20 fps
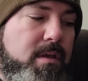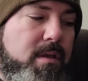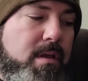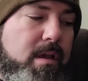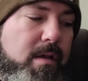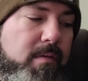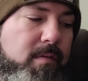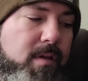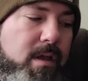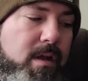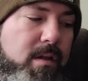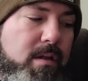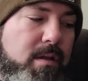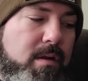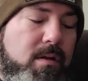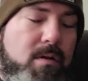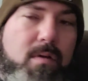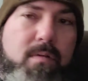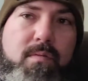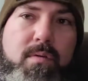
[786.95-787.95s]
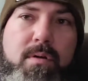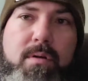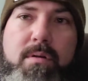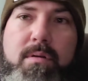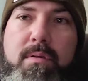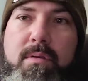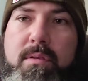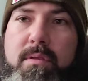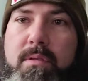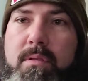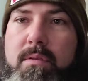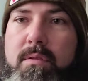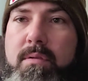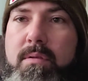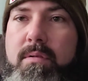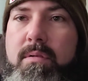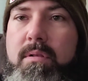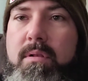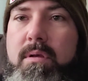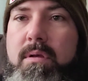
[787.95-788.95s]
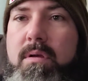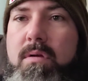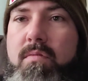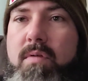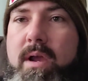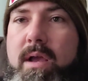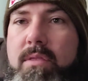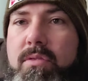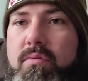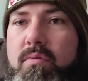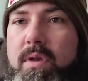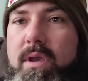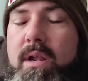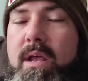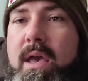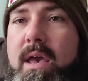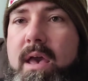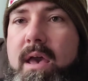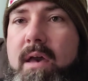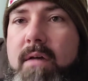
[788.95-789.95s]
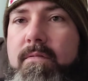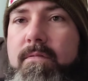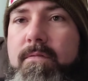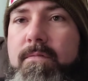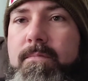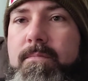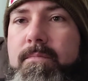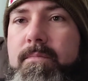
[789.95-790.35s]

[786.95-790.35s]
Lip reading: I've got a little over around 3.5.